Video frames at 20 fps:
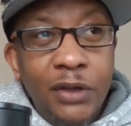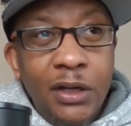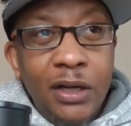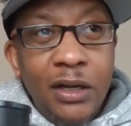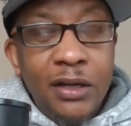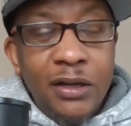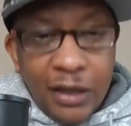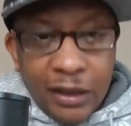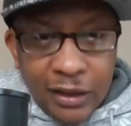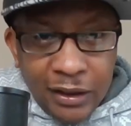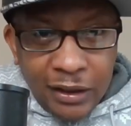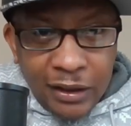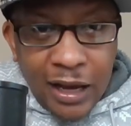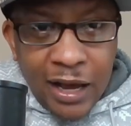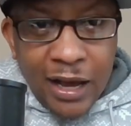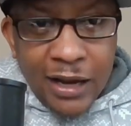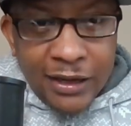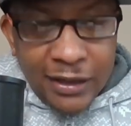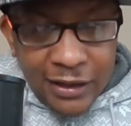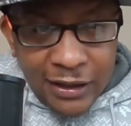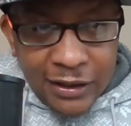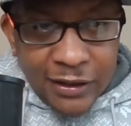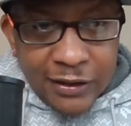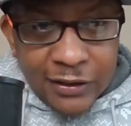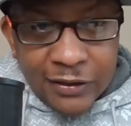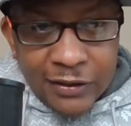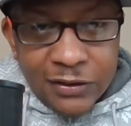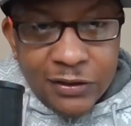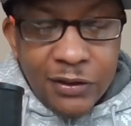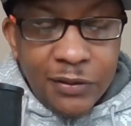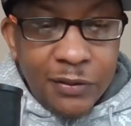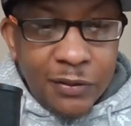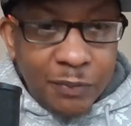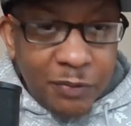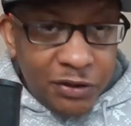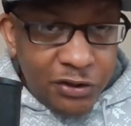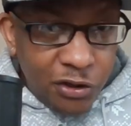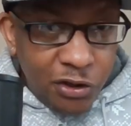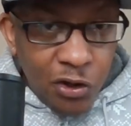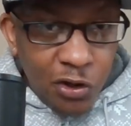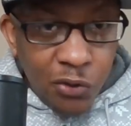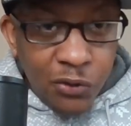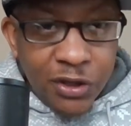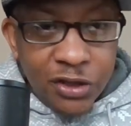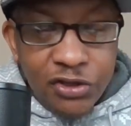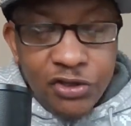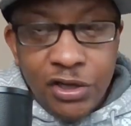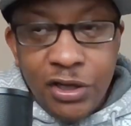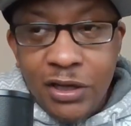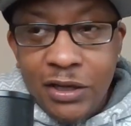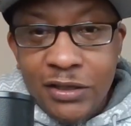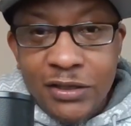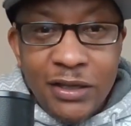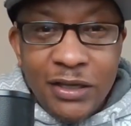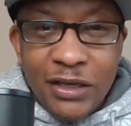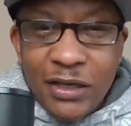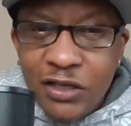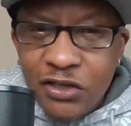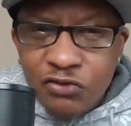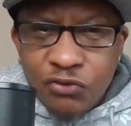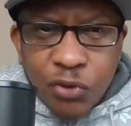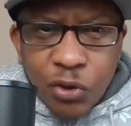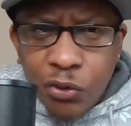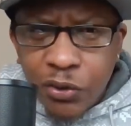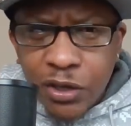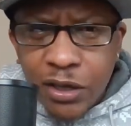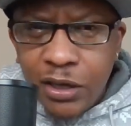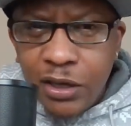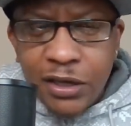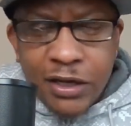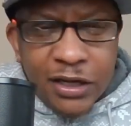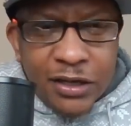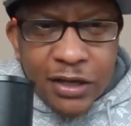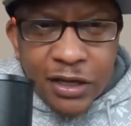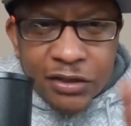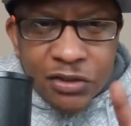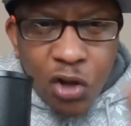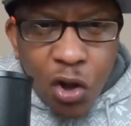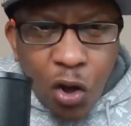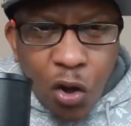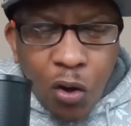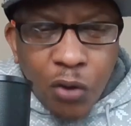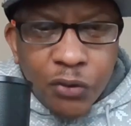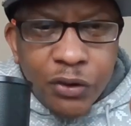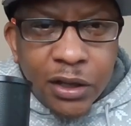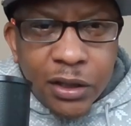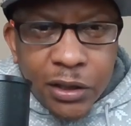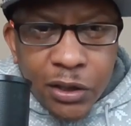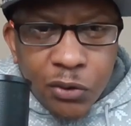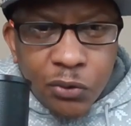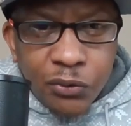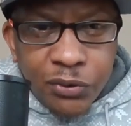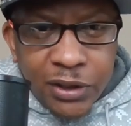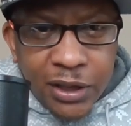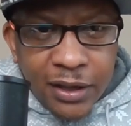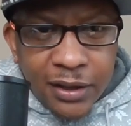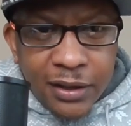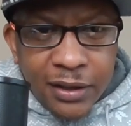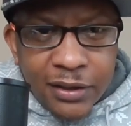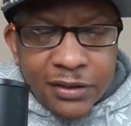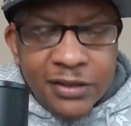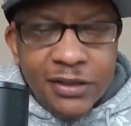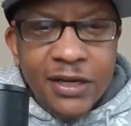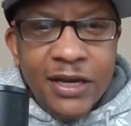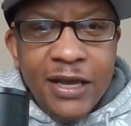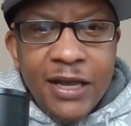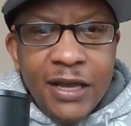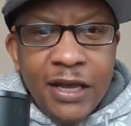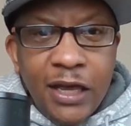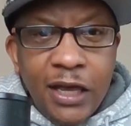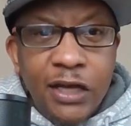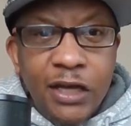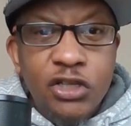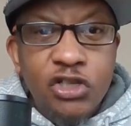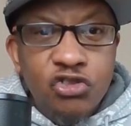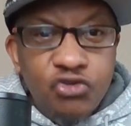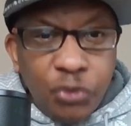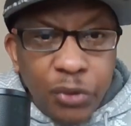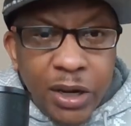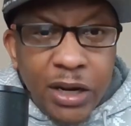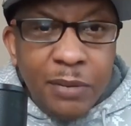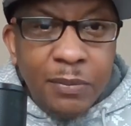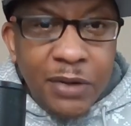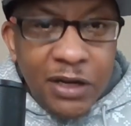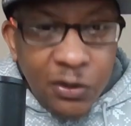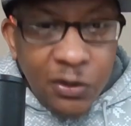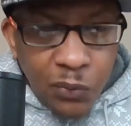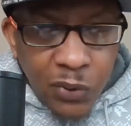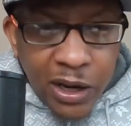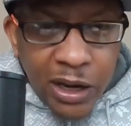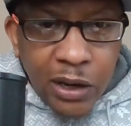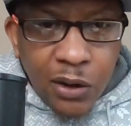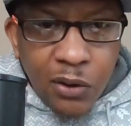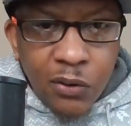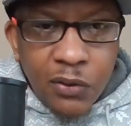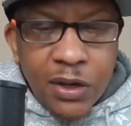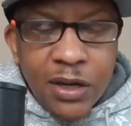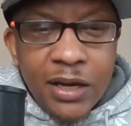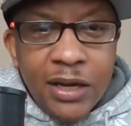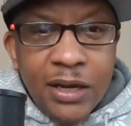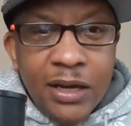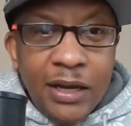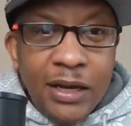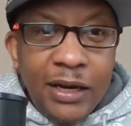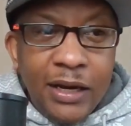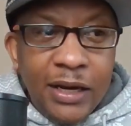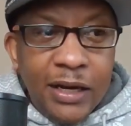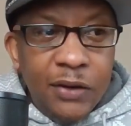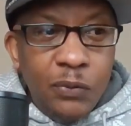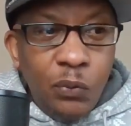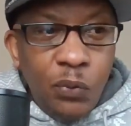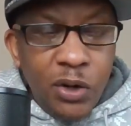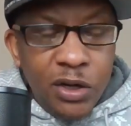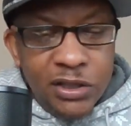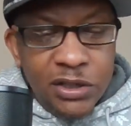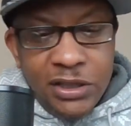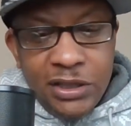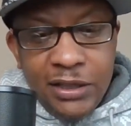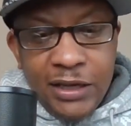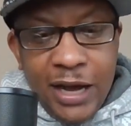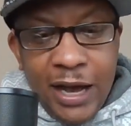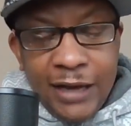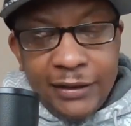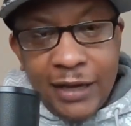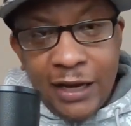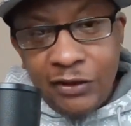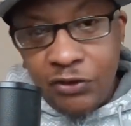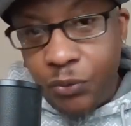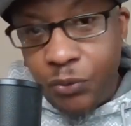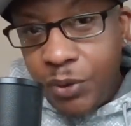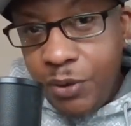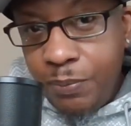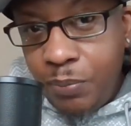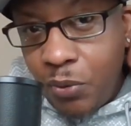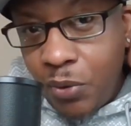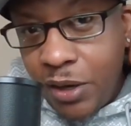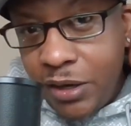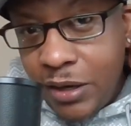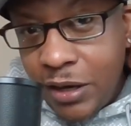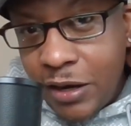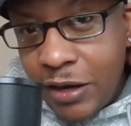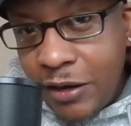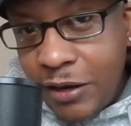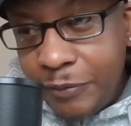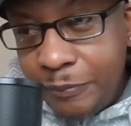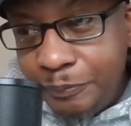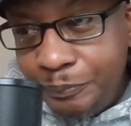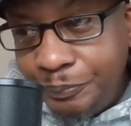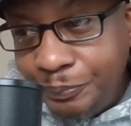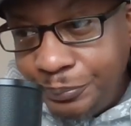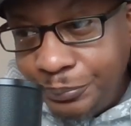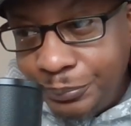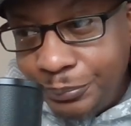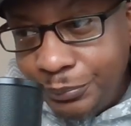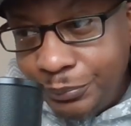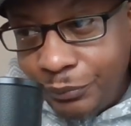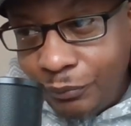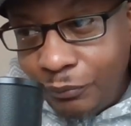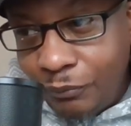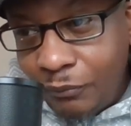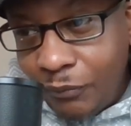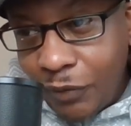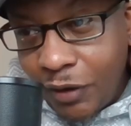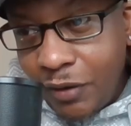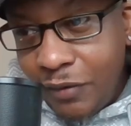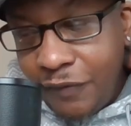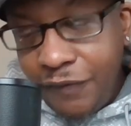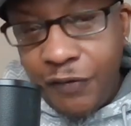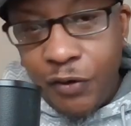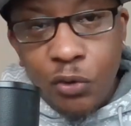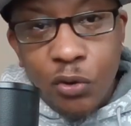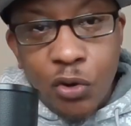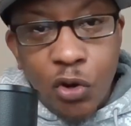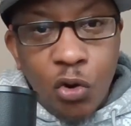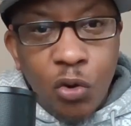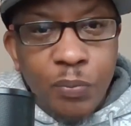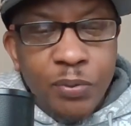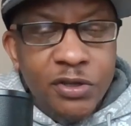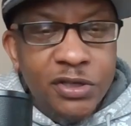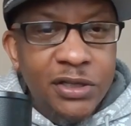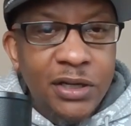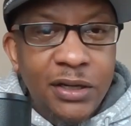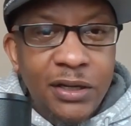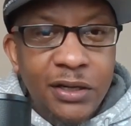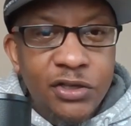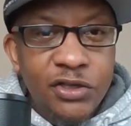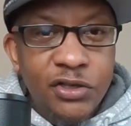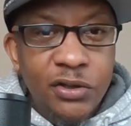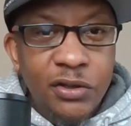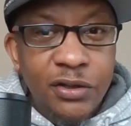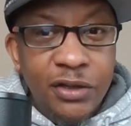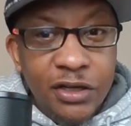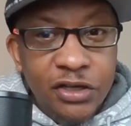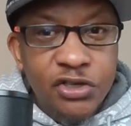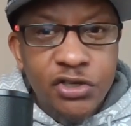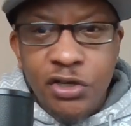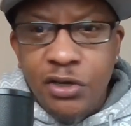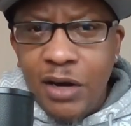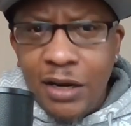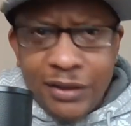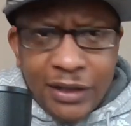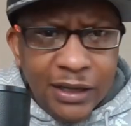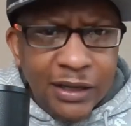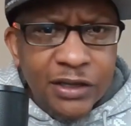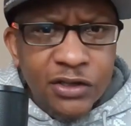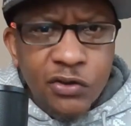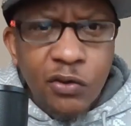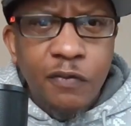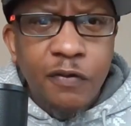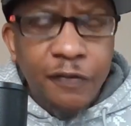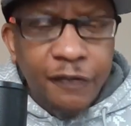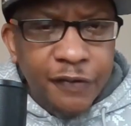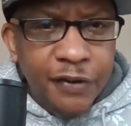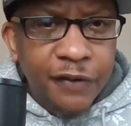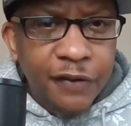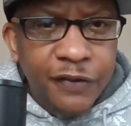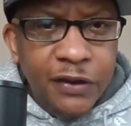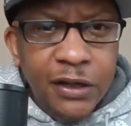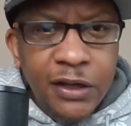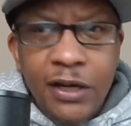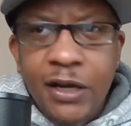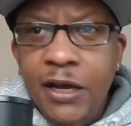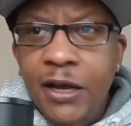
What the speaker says: Nikola is. Mr. Jokic is. He's real good. He does all the little things extremely well. And once he got that 3-point field goal percentage this year, I think it's over 50%.